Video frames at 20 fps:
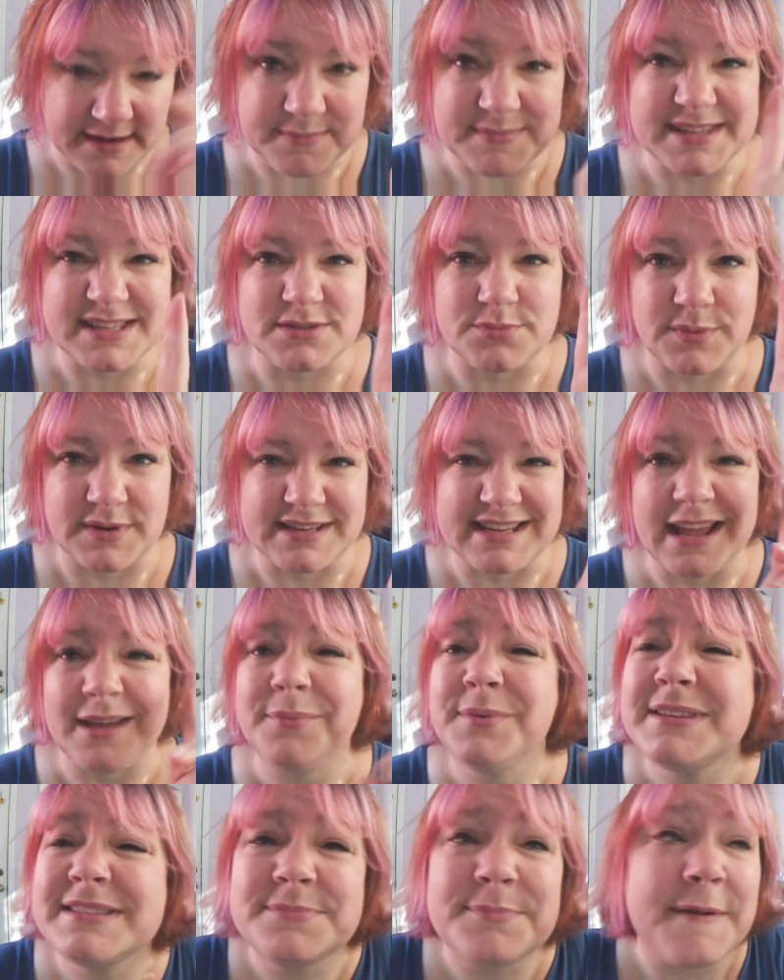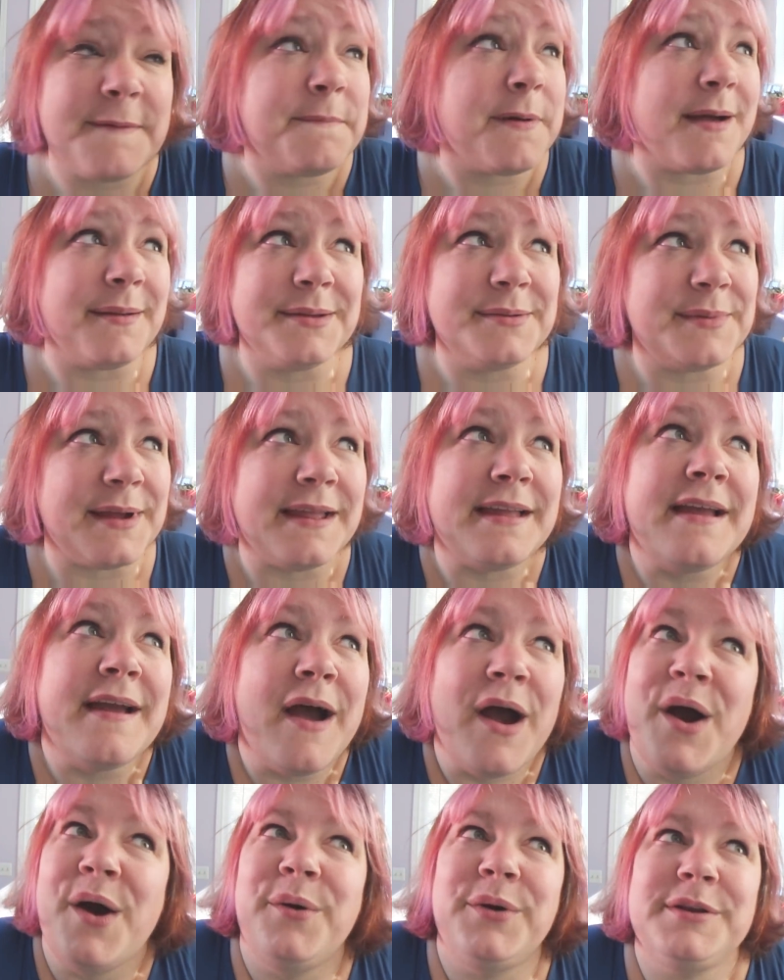I missed one day. I missed my, probably my,
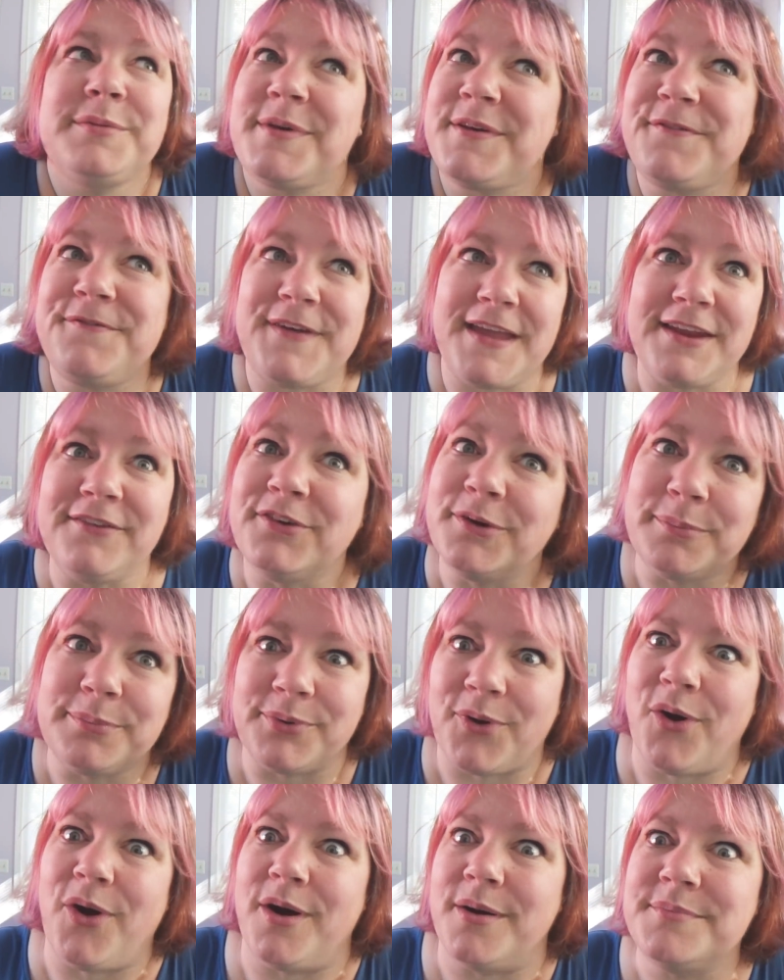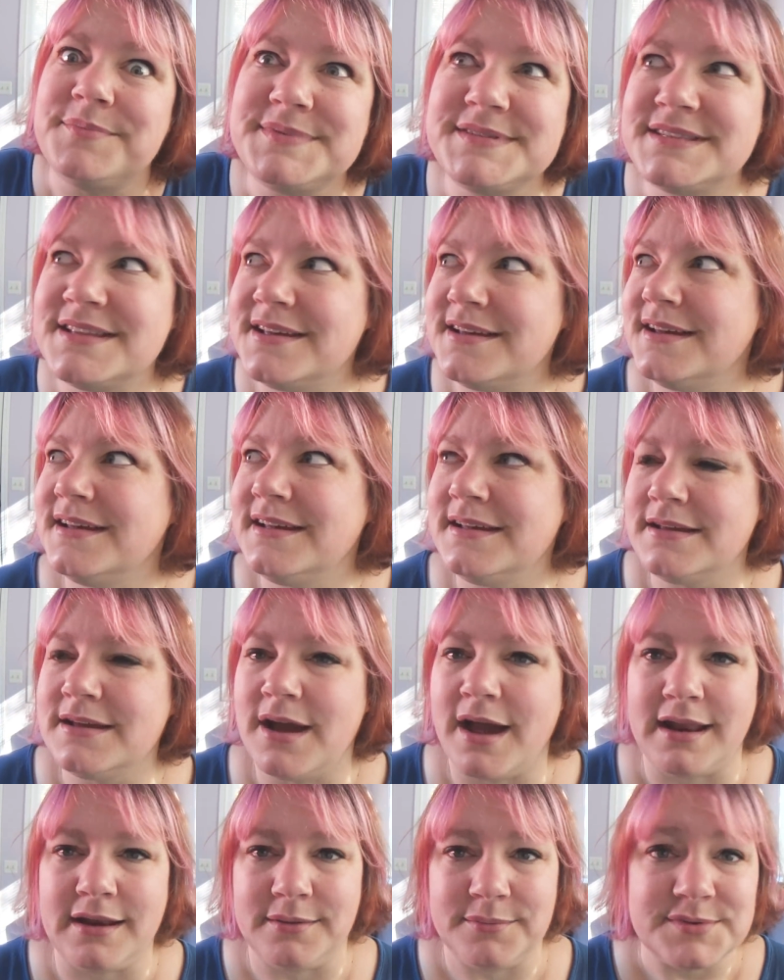one of my favorite prompts,
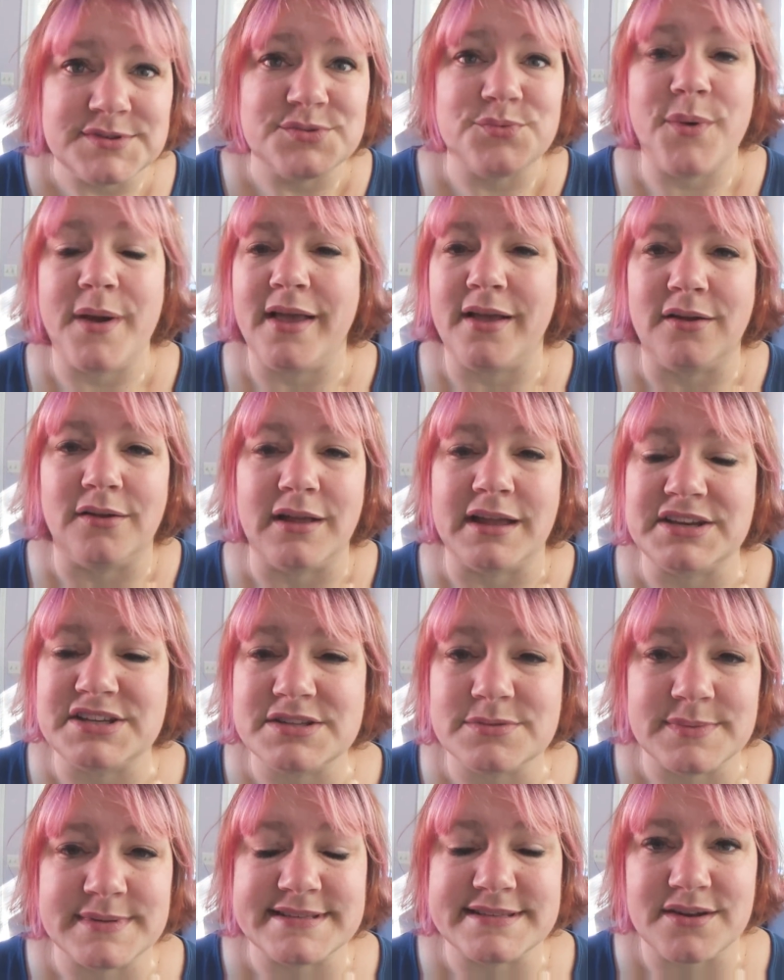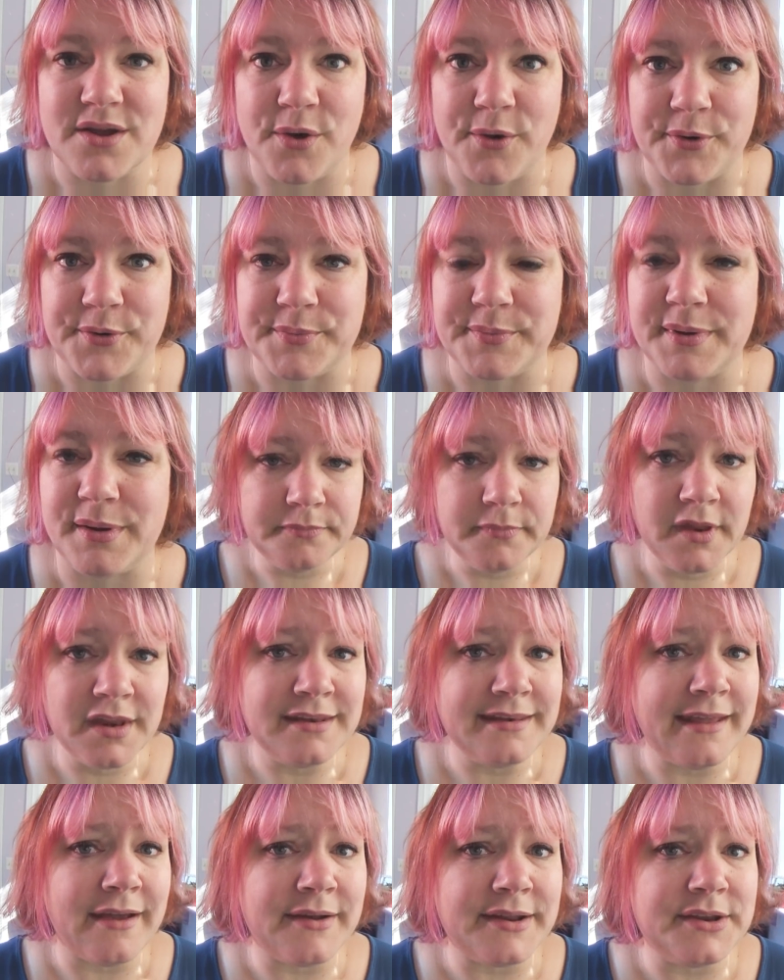and it was whale. I just wasn't home.
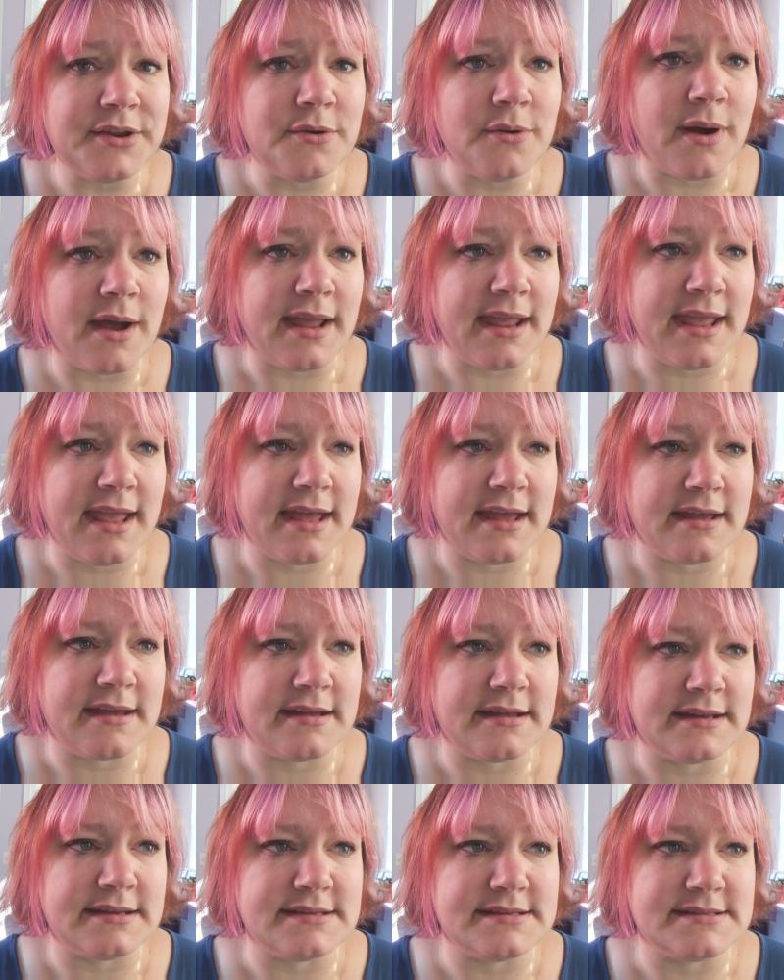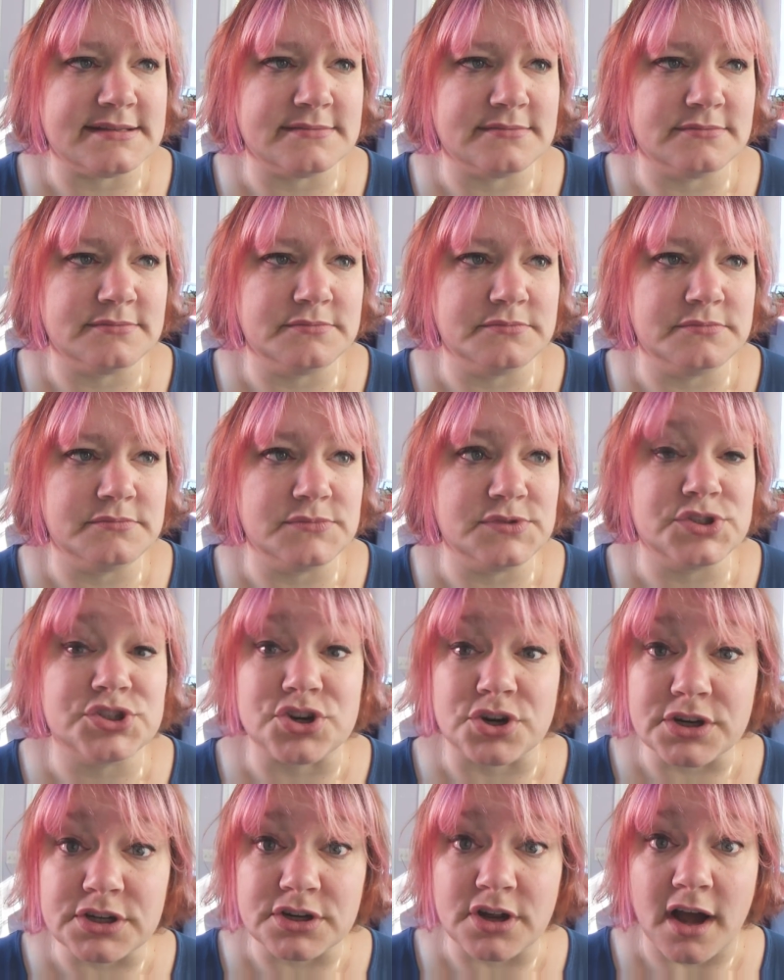Now, I know I had
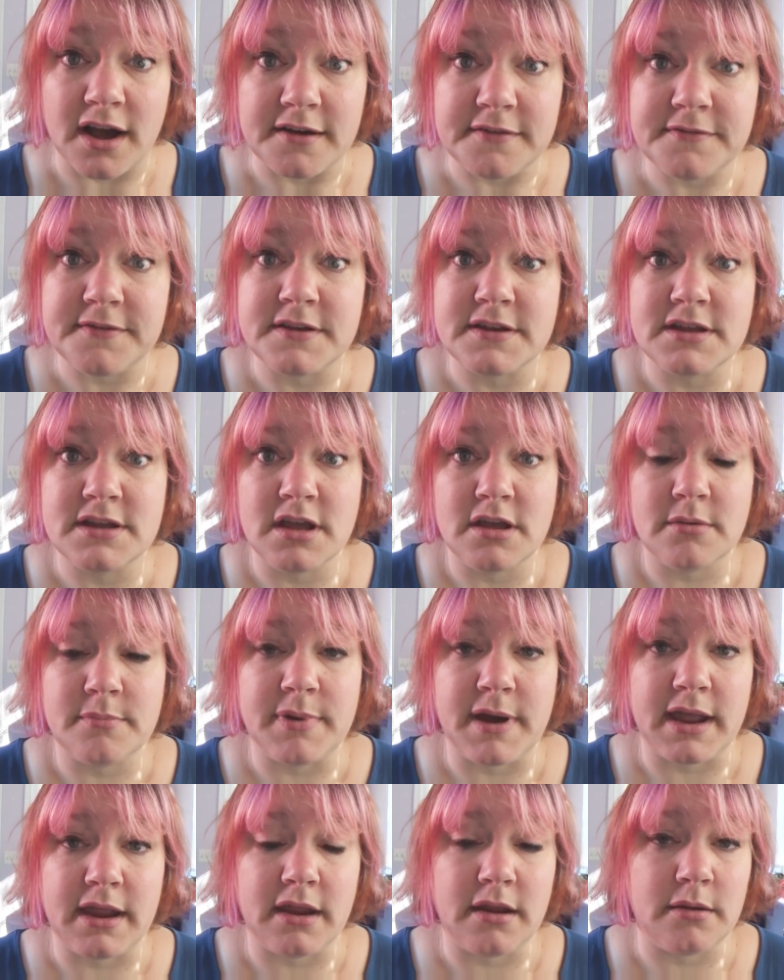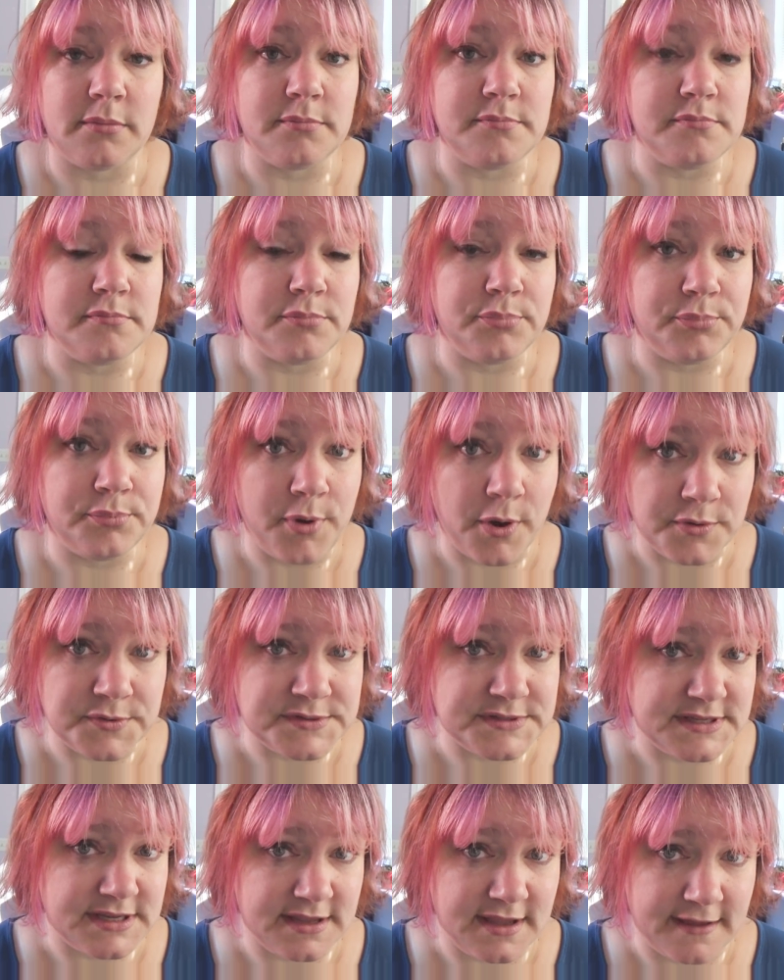started off by
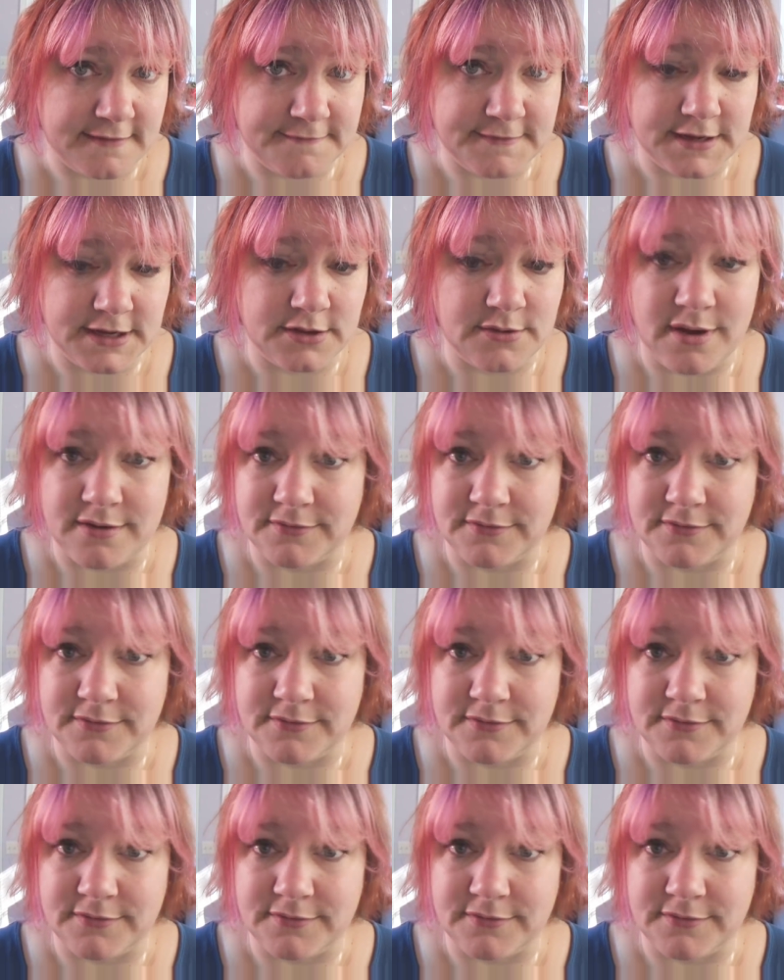posting a video